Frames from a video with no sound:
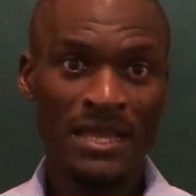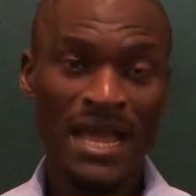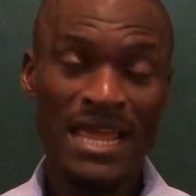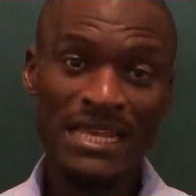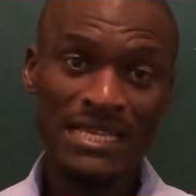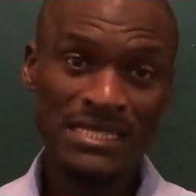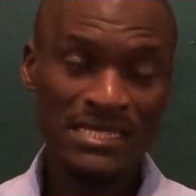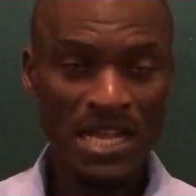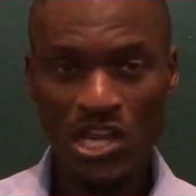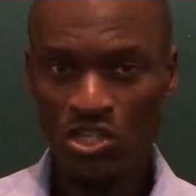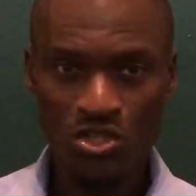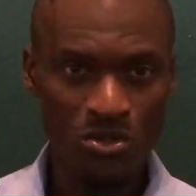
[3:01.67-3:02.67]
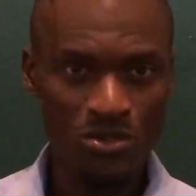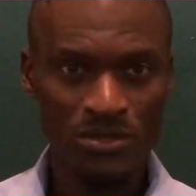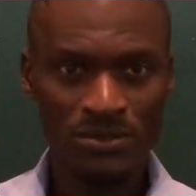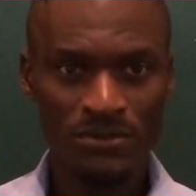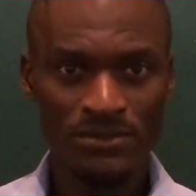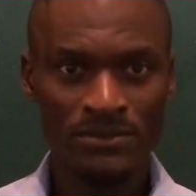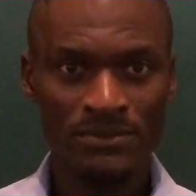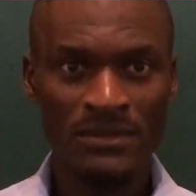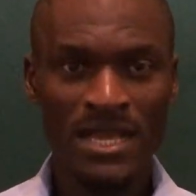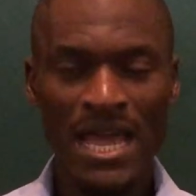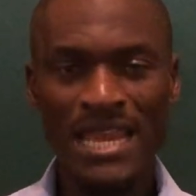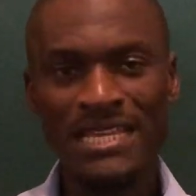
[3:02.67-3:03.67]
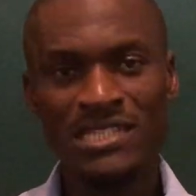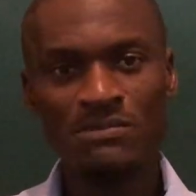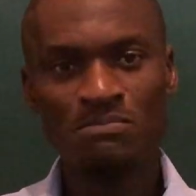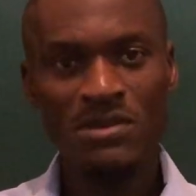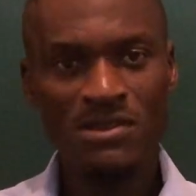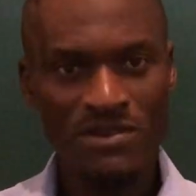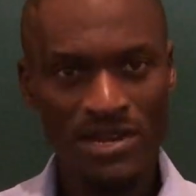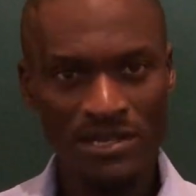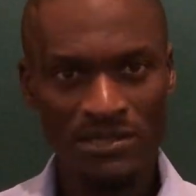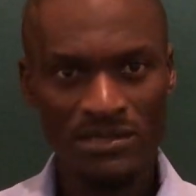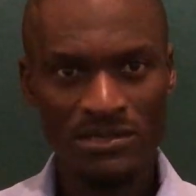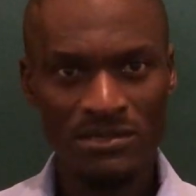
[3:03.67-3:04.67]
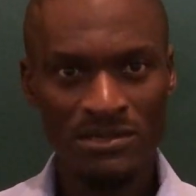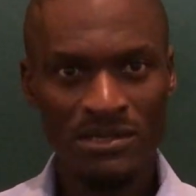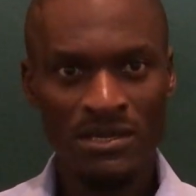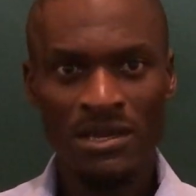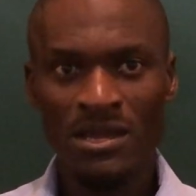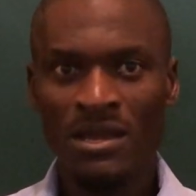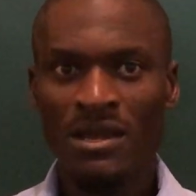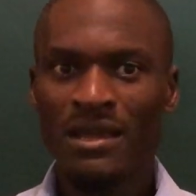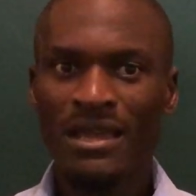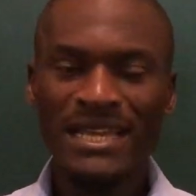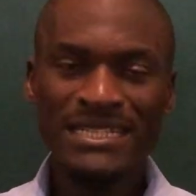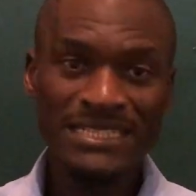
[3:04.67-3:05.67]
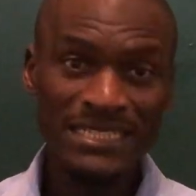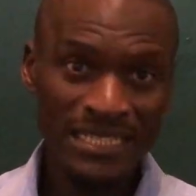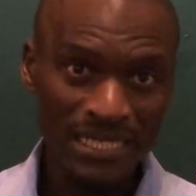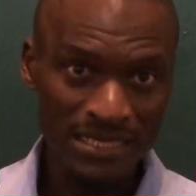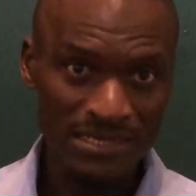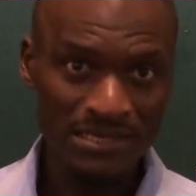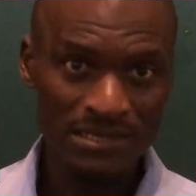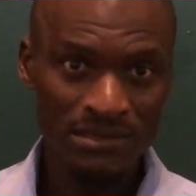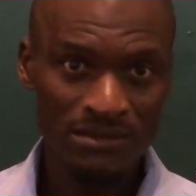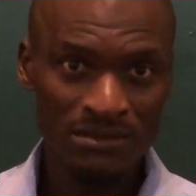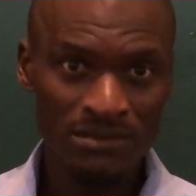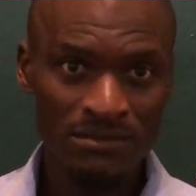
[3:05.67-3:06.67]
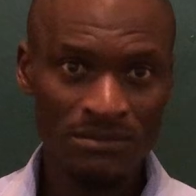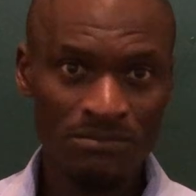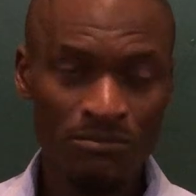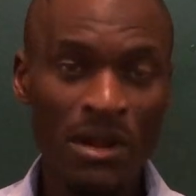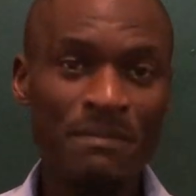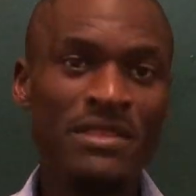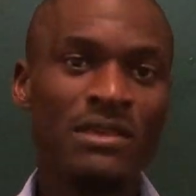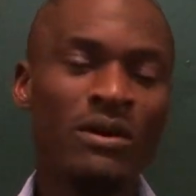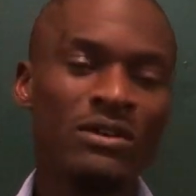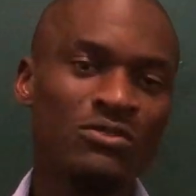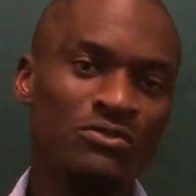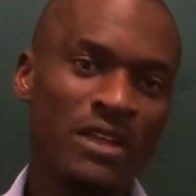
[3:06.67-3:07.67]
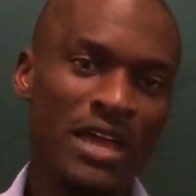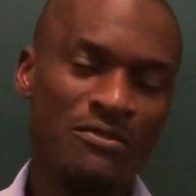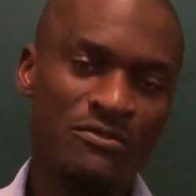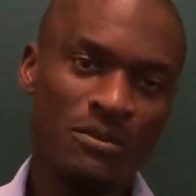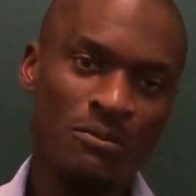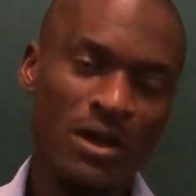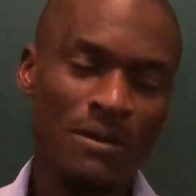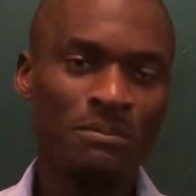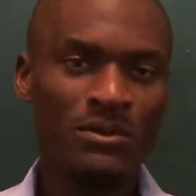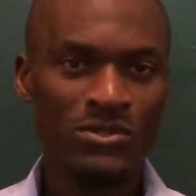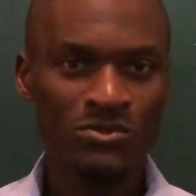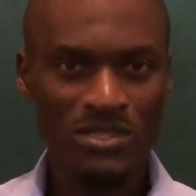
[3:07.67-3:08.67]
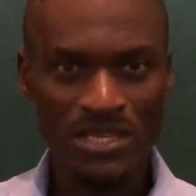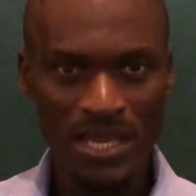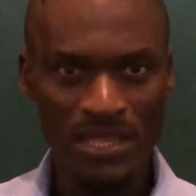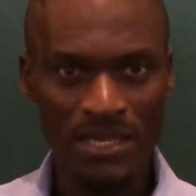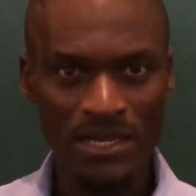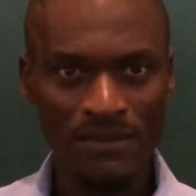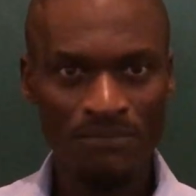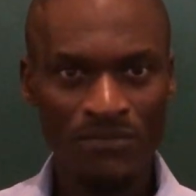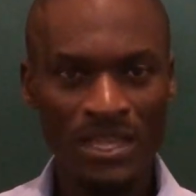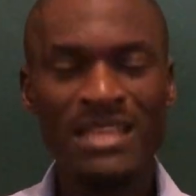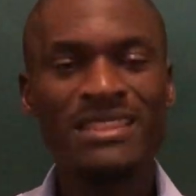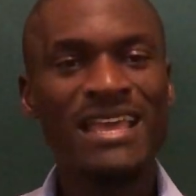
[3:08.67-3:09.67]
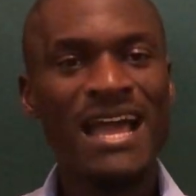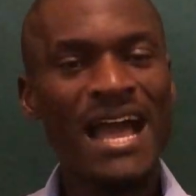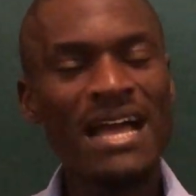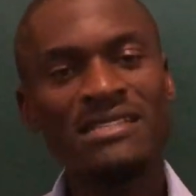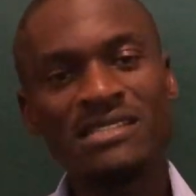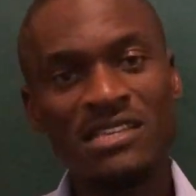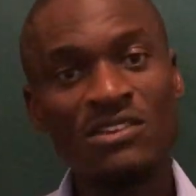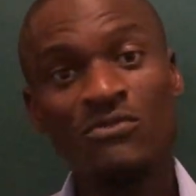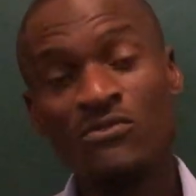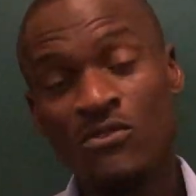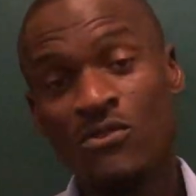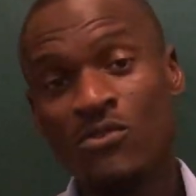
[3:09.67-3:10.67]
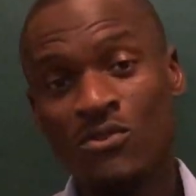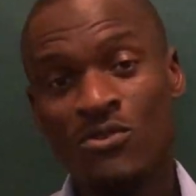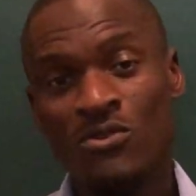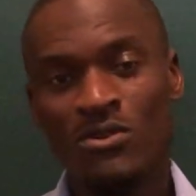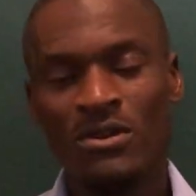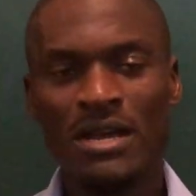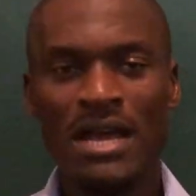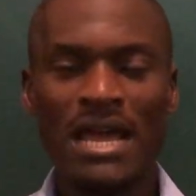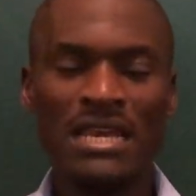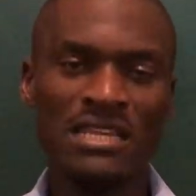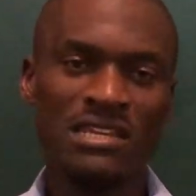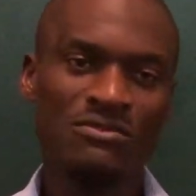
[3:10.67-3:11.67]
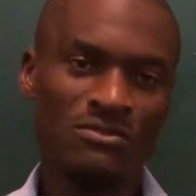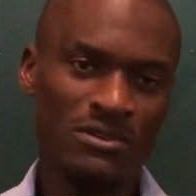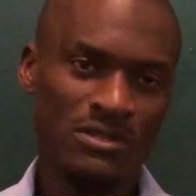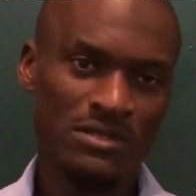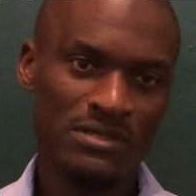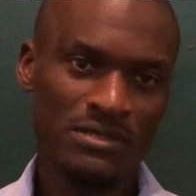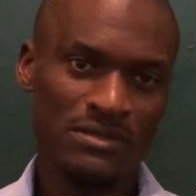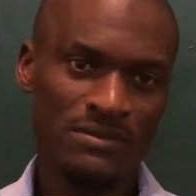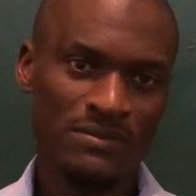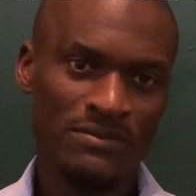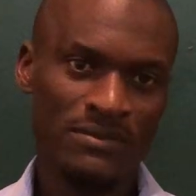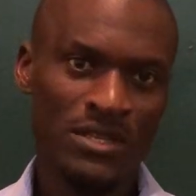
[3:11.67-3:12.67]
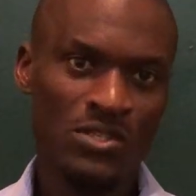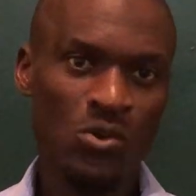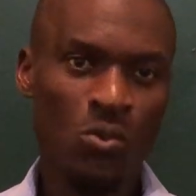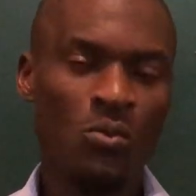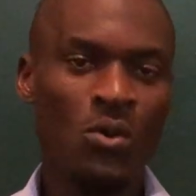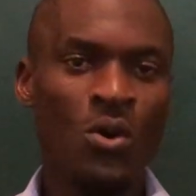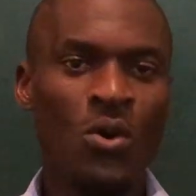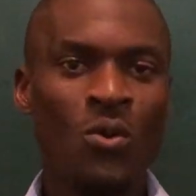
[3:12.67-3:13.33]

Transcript: an excursion, an experience, a ticket. Probably they want to fly from one point to the other, and they are asking for an invoice. So,